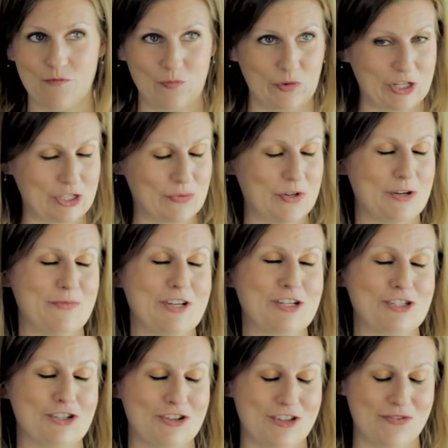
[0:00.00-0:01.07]
we just want to make
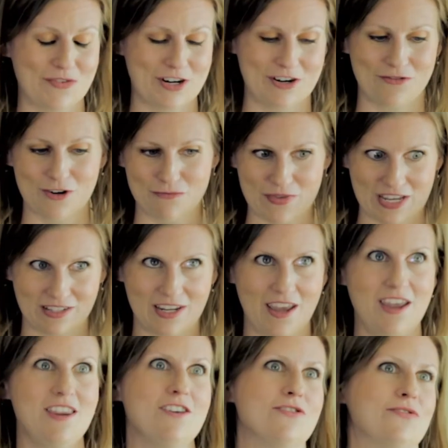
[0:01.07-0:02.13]
sure that we're
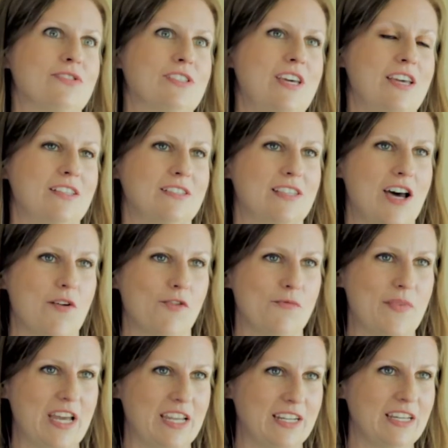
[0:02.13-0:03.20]
maintaining those gains that were
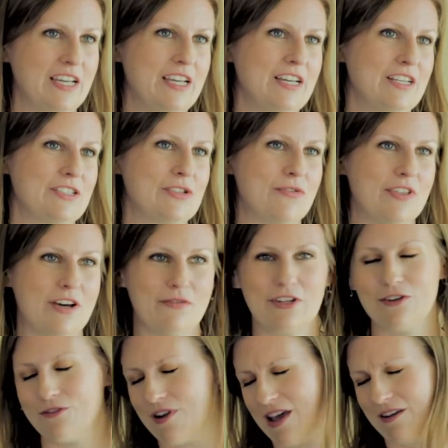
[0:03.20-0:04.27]
made so that we
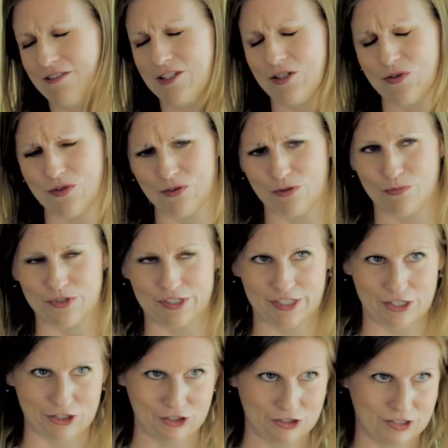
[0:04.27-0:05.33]
don't have to do those
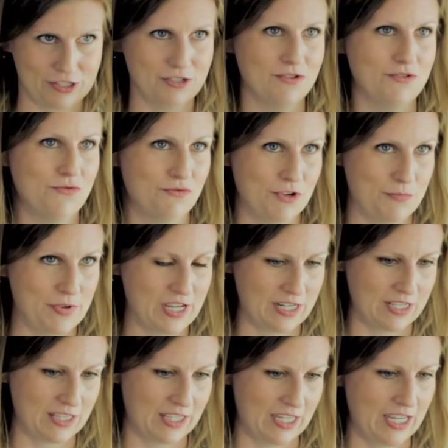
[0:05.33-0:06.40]
procedures
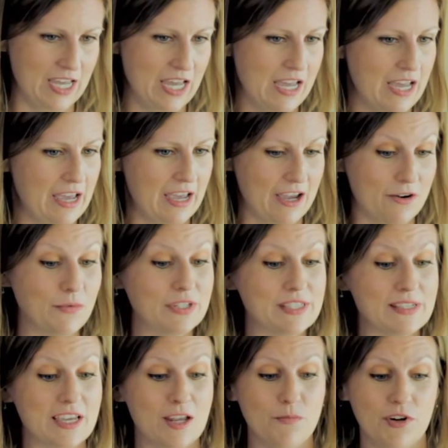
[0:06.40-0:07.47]
repeatedly. And once
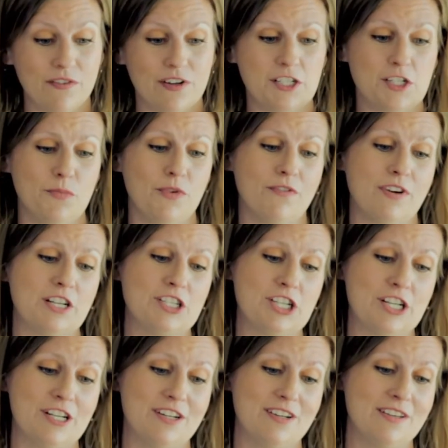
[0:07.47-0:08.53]
again,
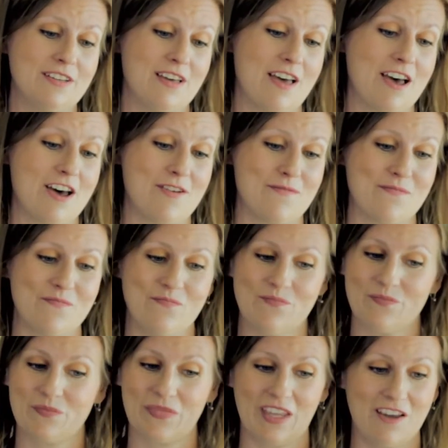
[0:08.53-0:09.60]
prevention,
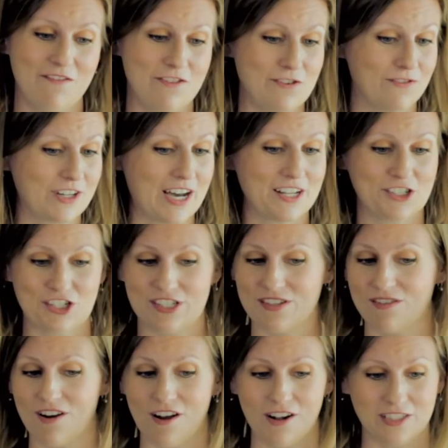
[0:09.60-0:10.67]
if you've got just
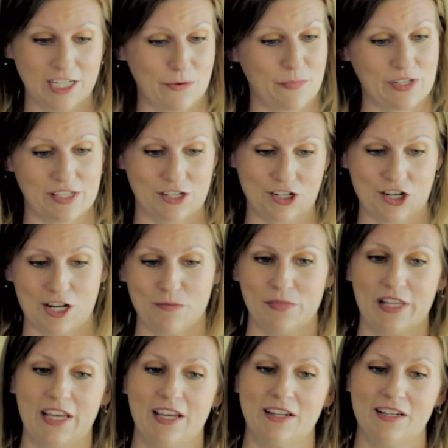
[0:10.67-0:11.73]
an all-day positioning
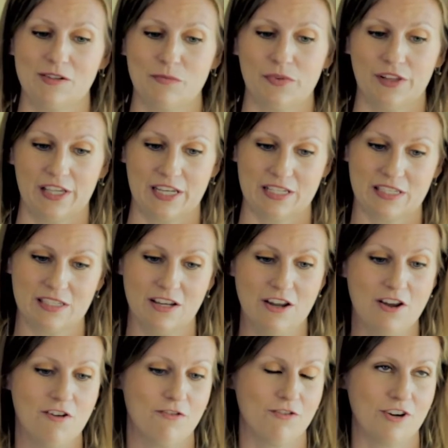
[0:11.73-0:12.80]
plan in place
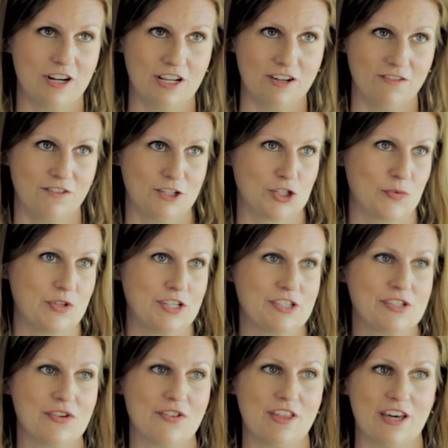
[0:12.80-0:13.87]
for an individual
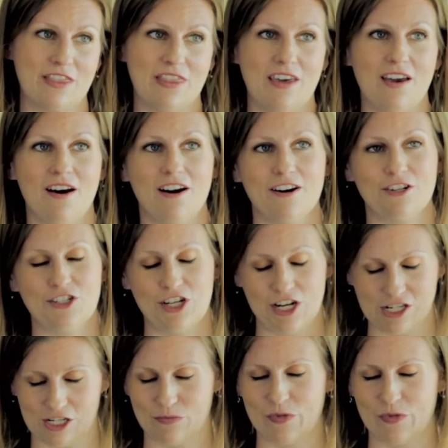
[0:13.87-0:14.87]
so that they are changing